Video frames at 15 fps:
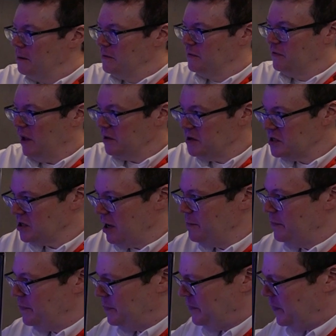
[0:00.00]
The Value
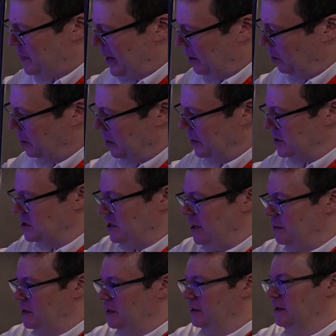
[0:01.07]
Design for Panel
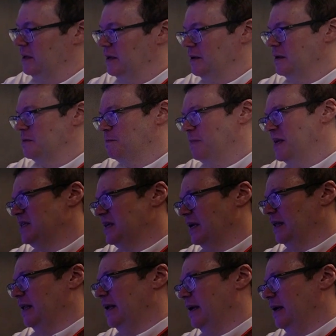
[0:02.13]
concept is
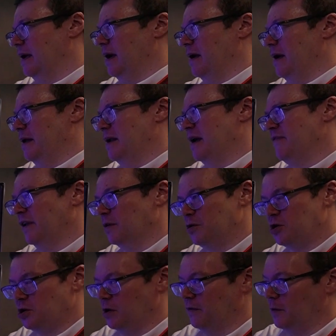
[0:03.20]
basically an
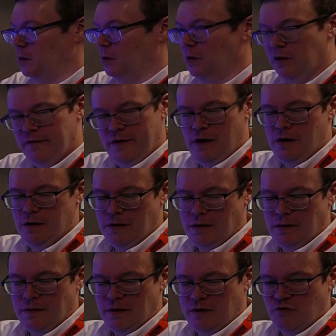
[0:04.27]
evolution of all of our
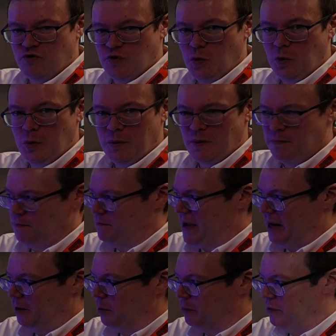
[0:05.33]
control
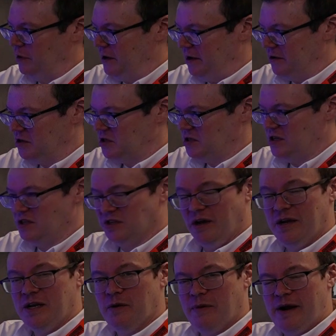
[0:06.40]
panel products
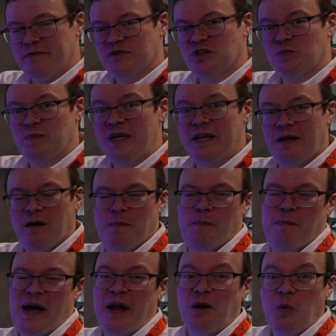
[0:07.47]
designed around speeding up
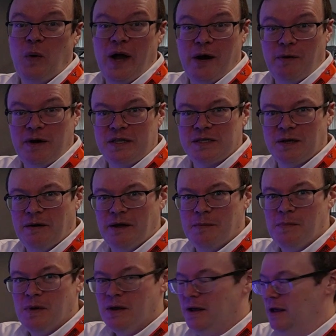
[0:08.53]
panel wiring time,
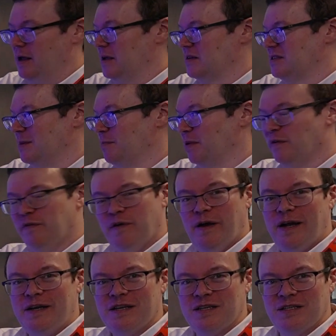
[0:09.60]

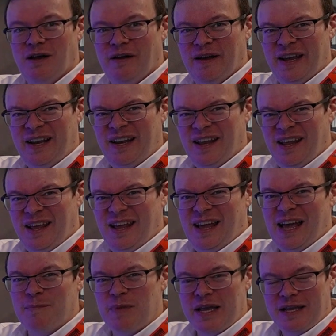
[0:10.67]
simplifying design,
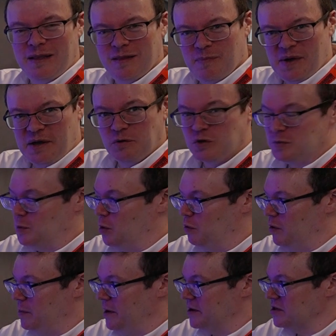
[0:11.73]
and making the panels more
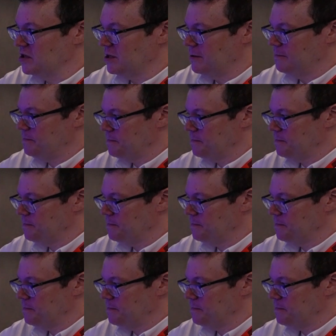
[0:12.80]
robust.